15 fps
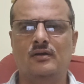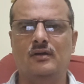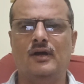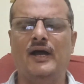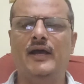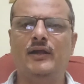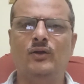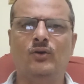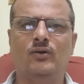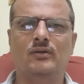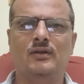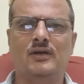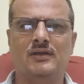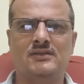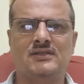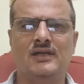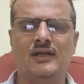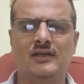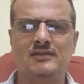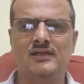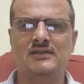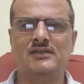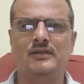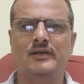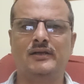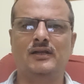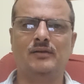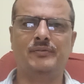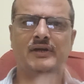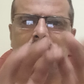I know the series is
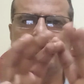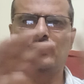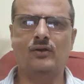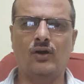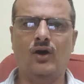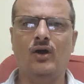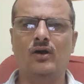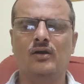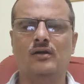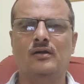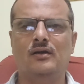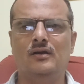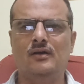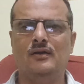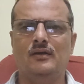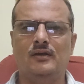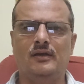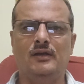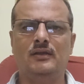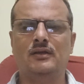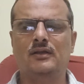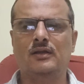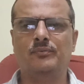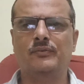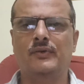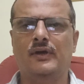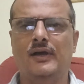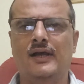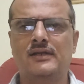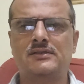little bit long in the
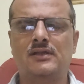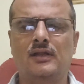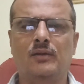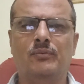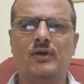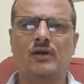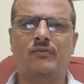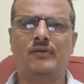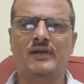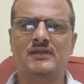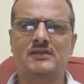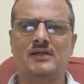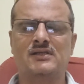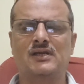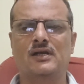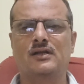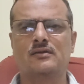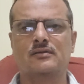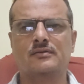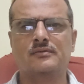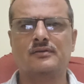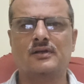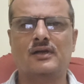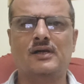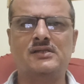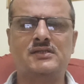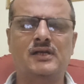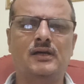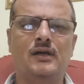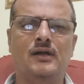as number of lectures are
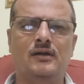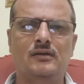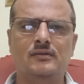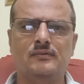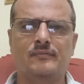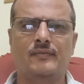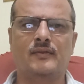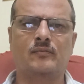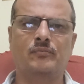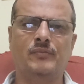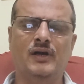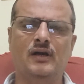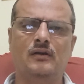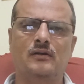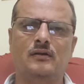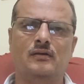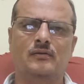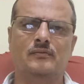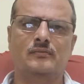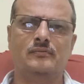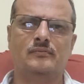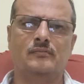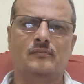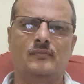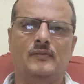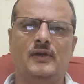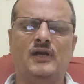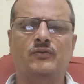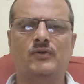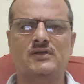considered, but
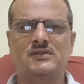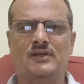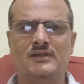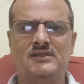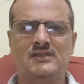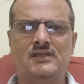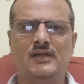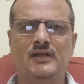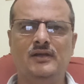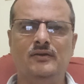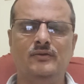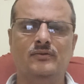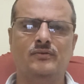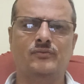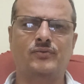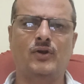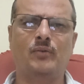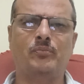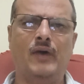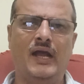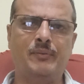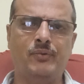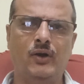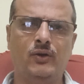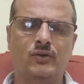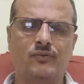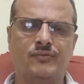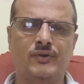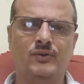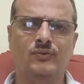it was necessary from my point
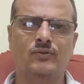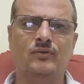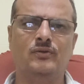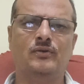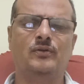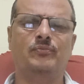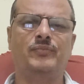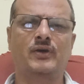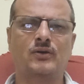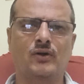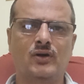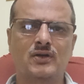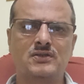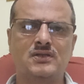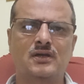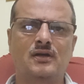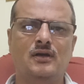of view because